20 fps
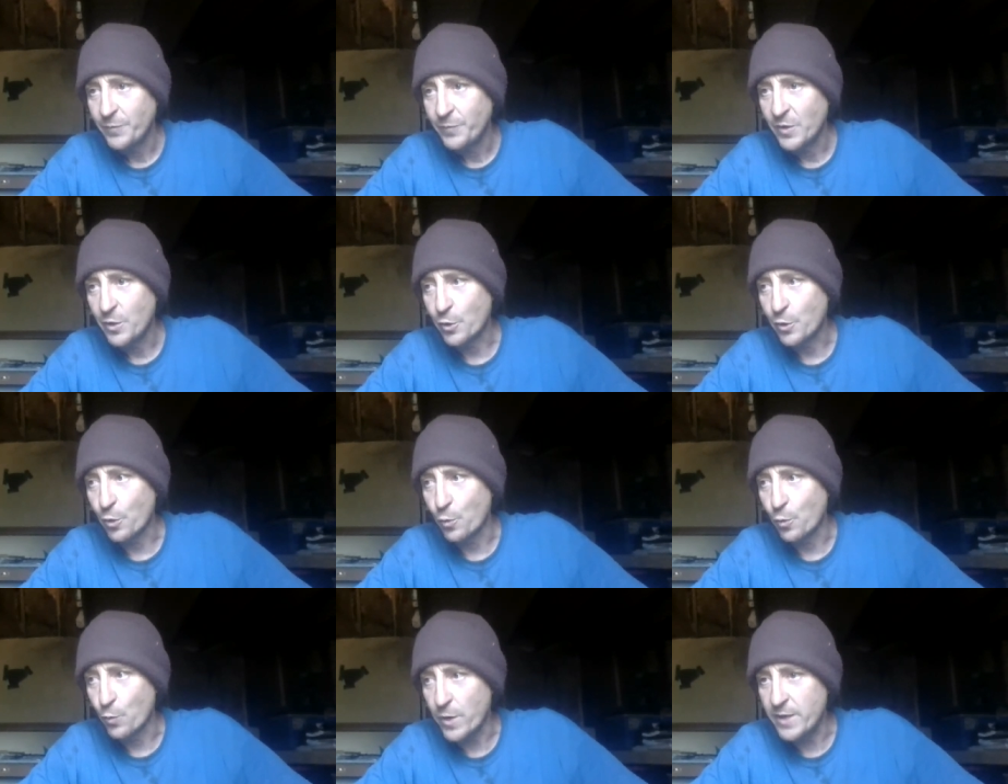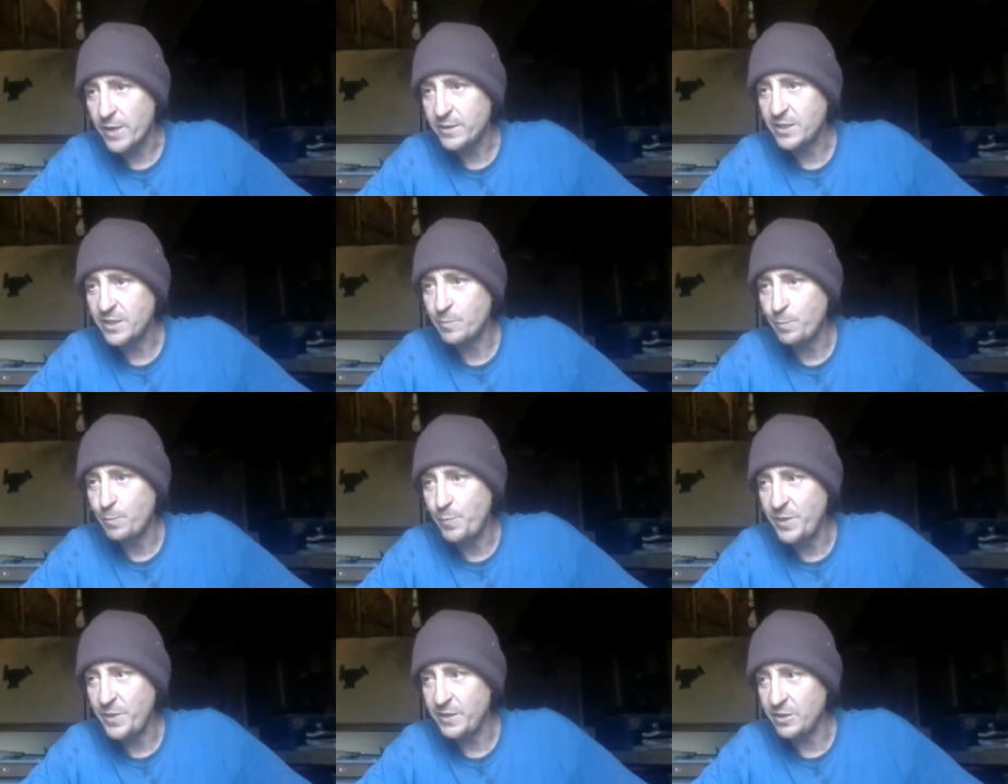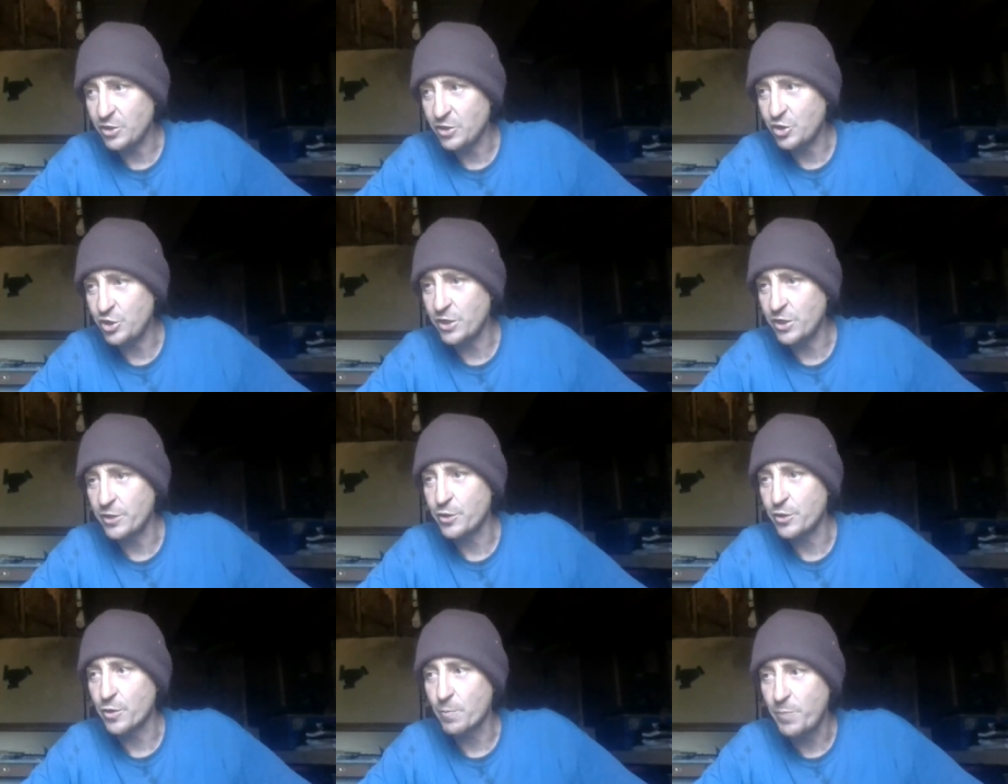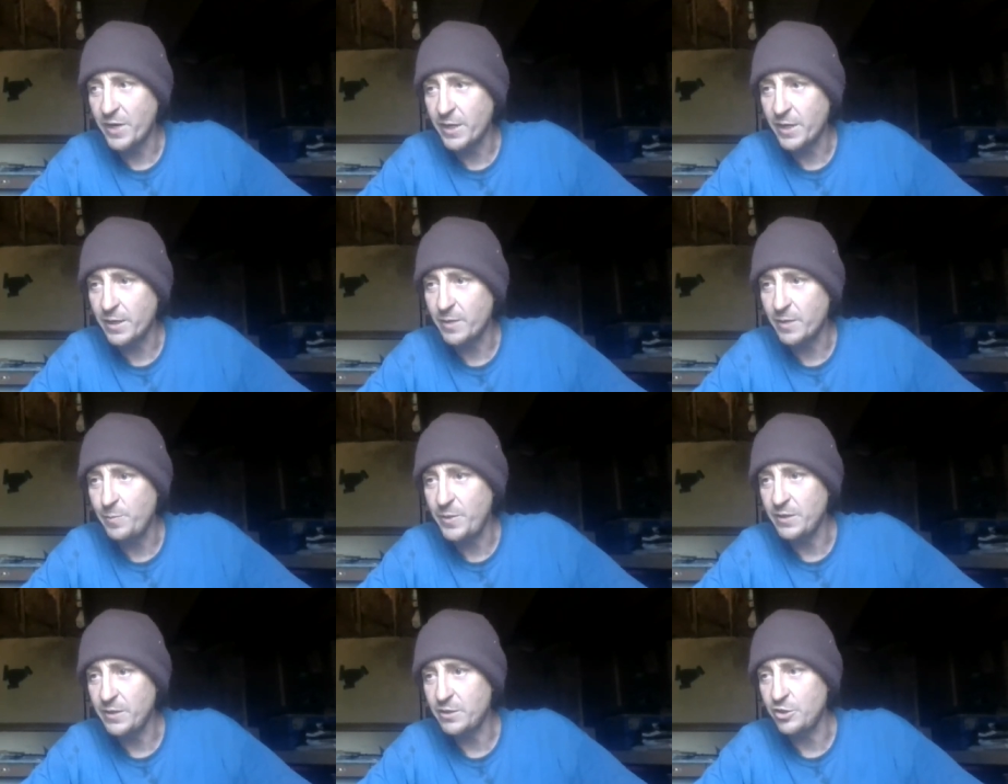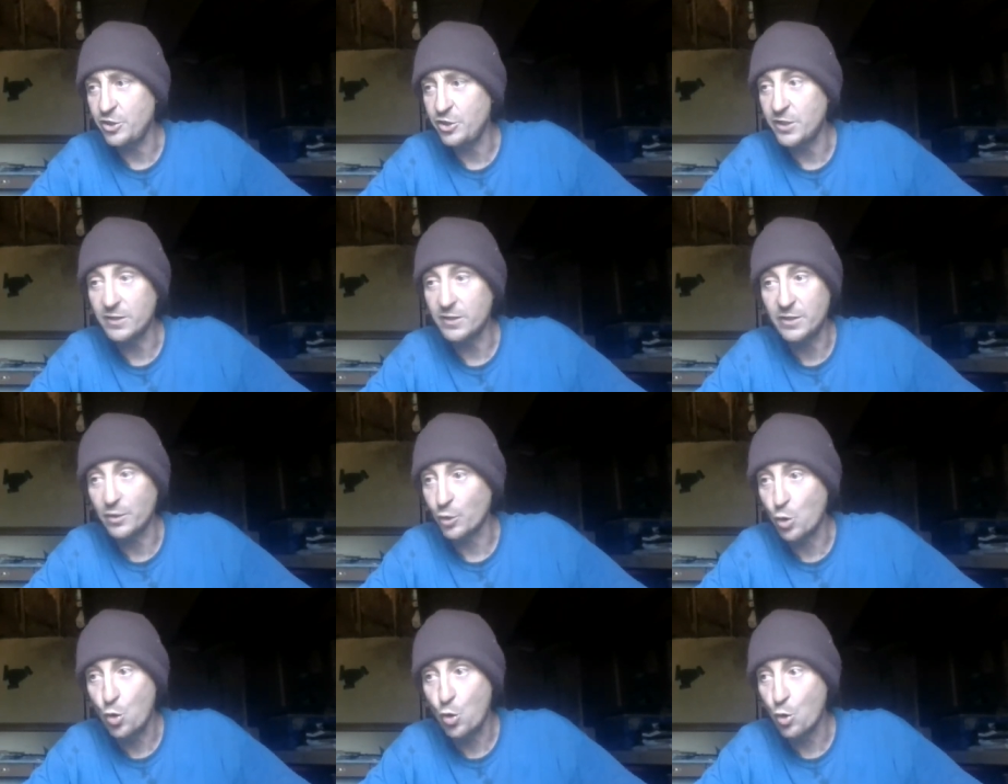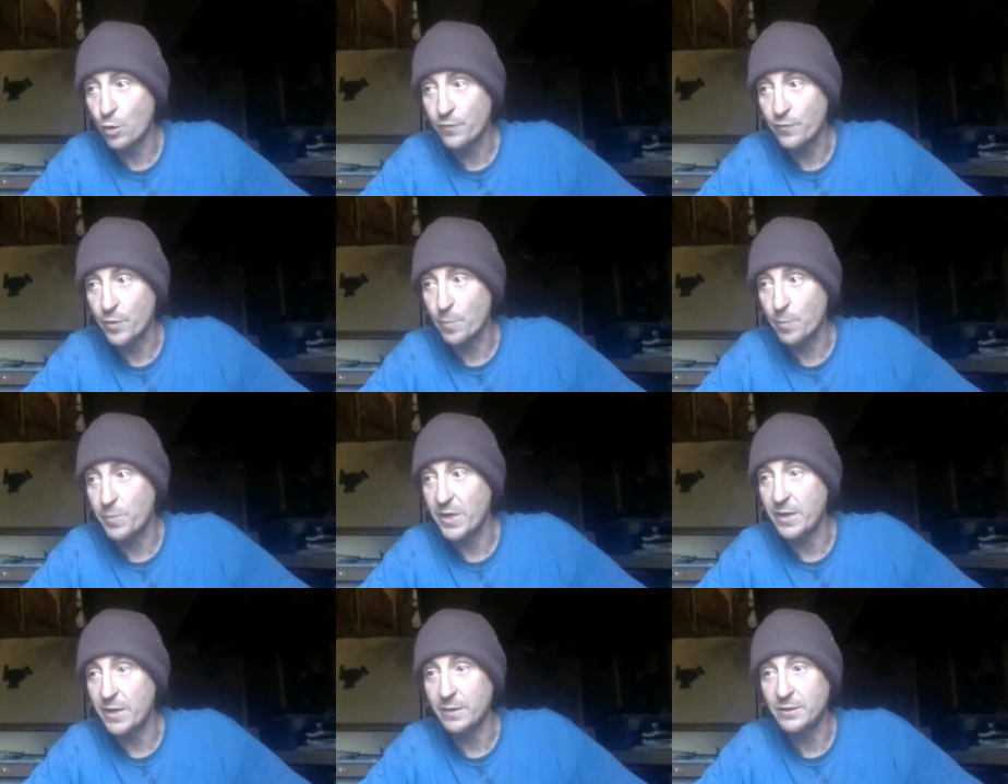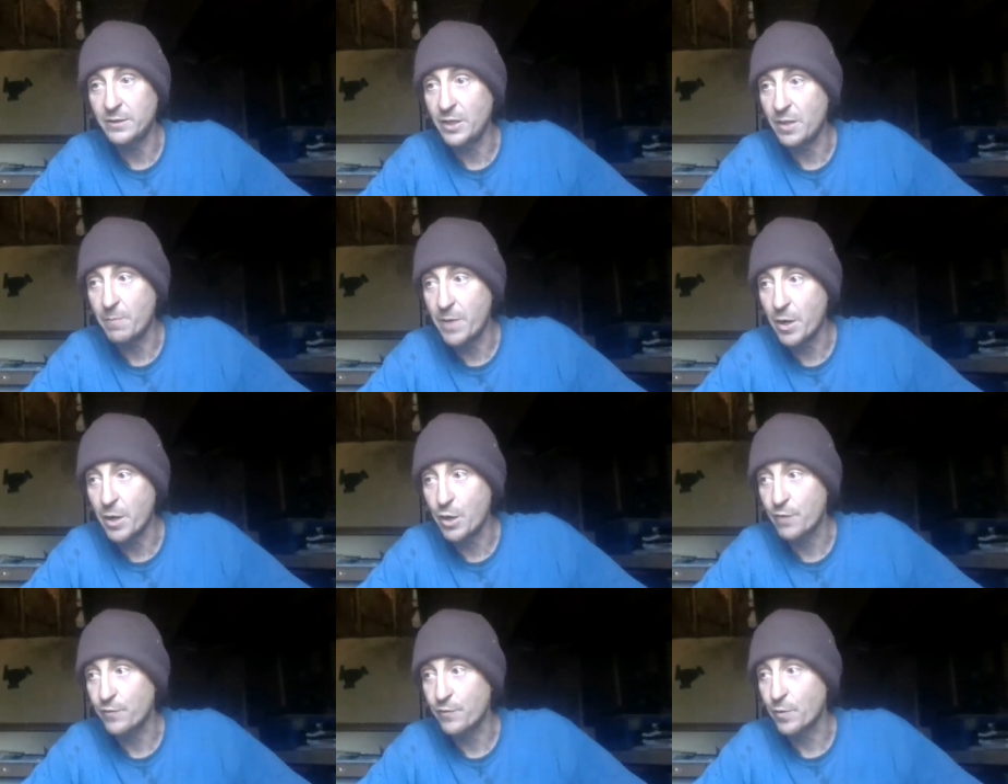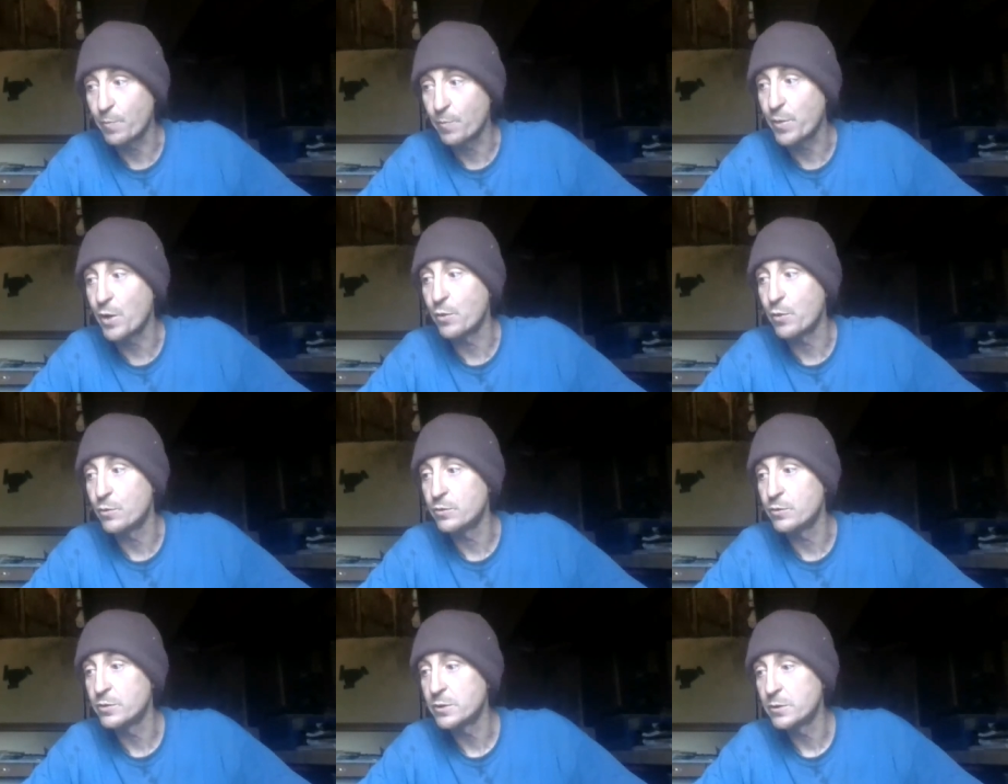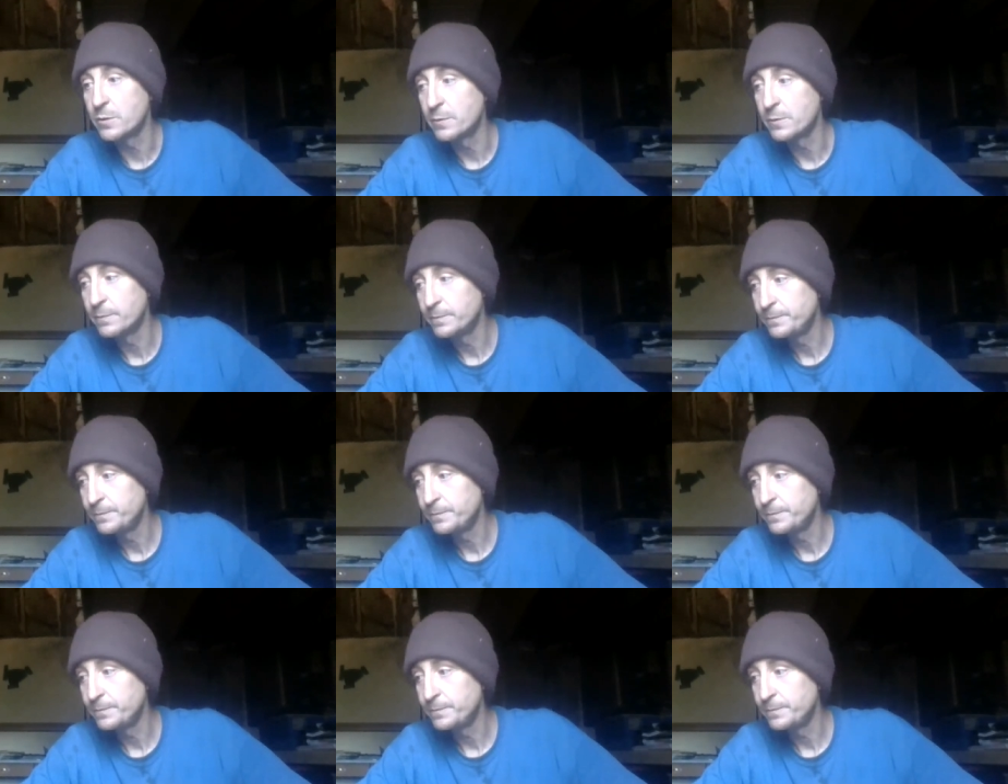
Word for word: You're a racist piece of shit. You're a bigoted piece of shit to the core of your being, to the marrow of your bones.